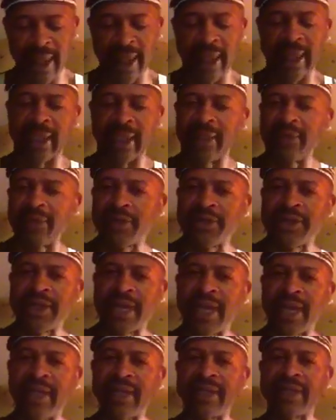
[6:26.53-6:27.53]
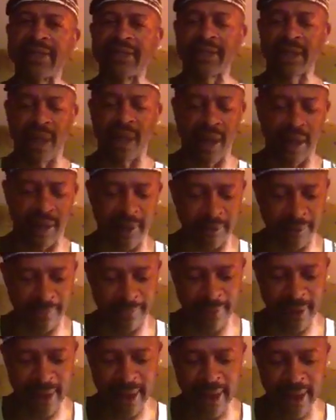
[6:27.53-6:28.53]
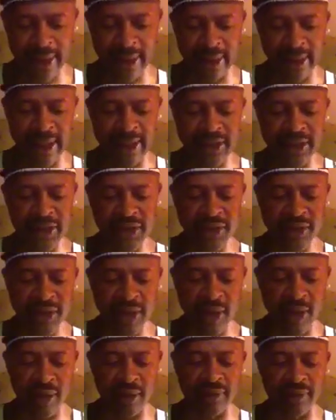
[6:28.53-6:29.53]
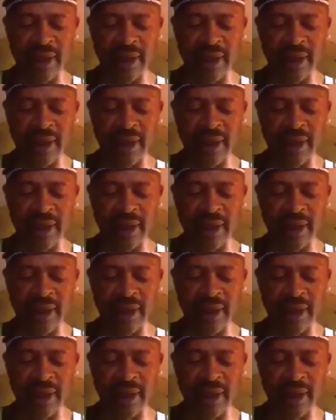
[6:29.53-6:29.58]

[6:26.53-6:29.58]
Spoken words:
And understanding this law lets you know